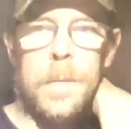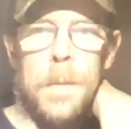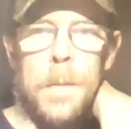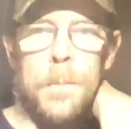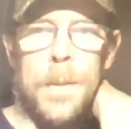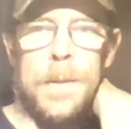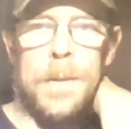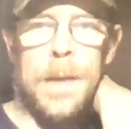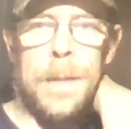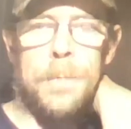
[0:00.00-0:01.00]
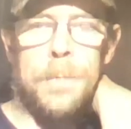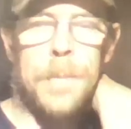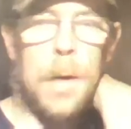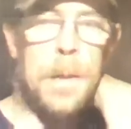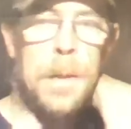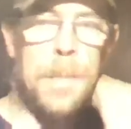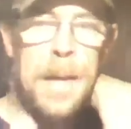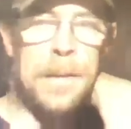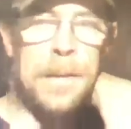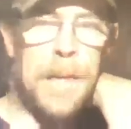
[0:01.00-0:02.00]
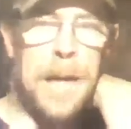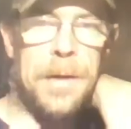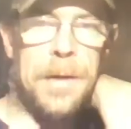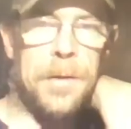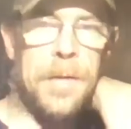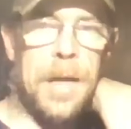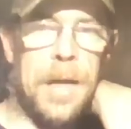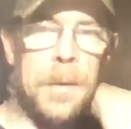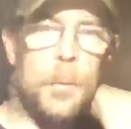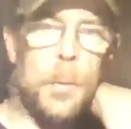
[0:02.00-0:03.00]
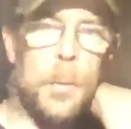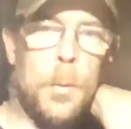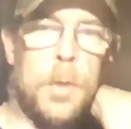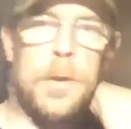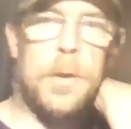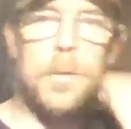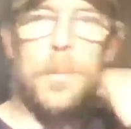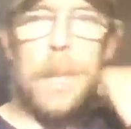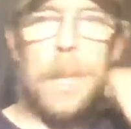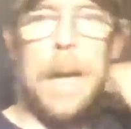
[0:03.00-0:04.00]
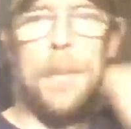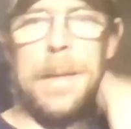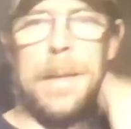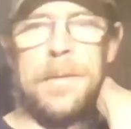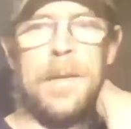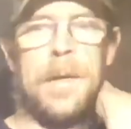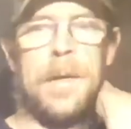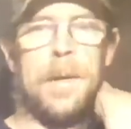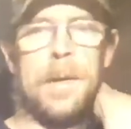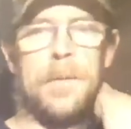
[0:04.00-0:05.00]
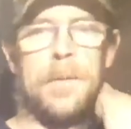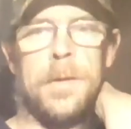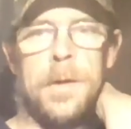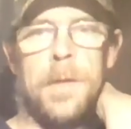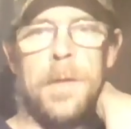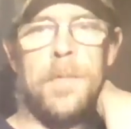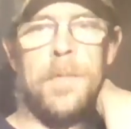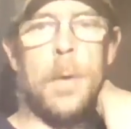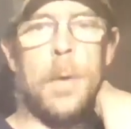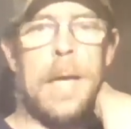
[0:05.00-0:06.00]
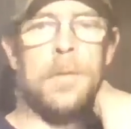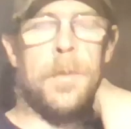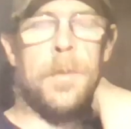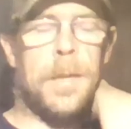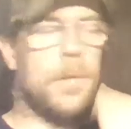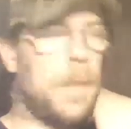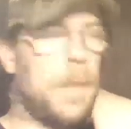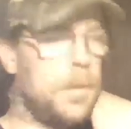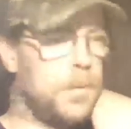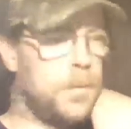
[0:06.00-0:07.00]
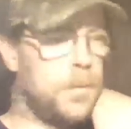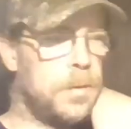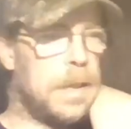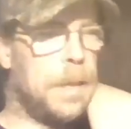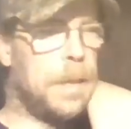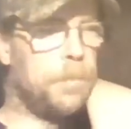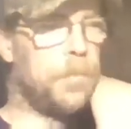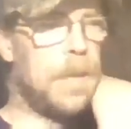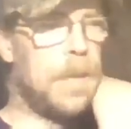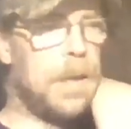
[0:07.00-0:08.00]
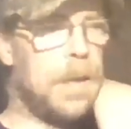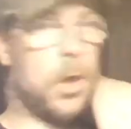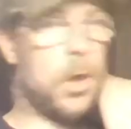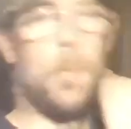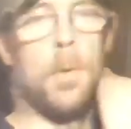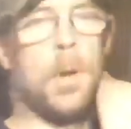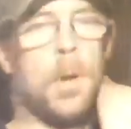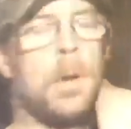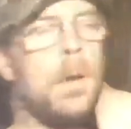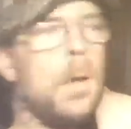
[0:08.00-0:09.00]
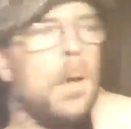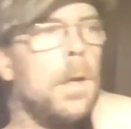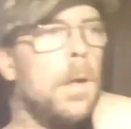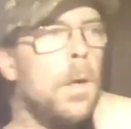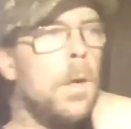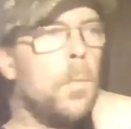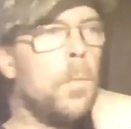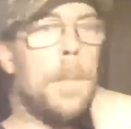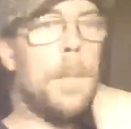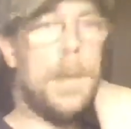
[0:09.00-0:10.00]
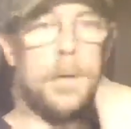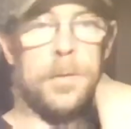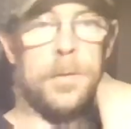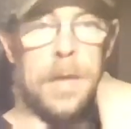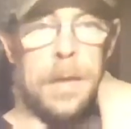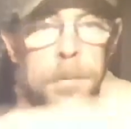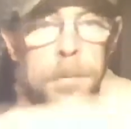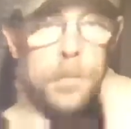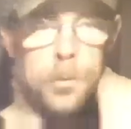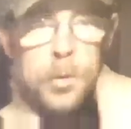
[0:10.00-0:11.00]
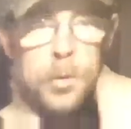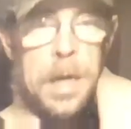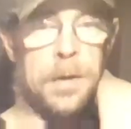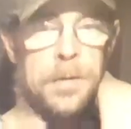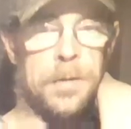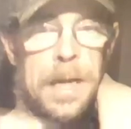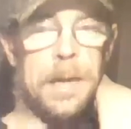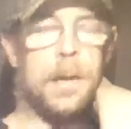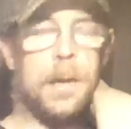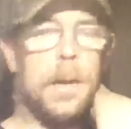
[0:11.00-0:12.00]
But I'll get back to that here in a second. What Chris Bett said here is female cats are the best monsters. In the Showborn, where my parents' trainers at,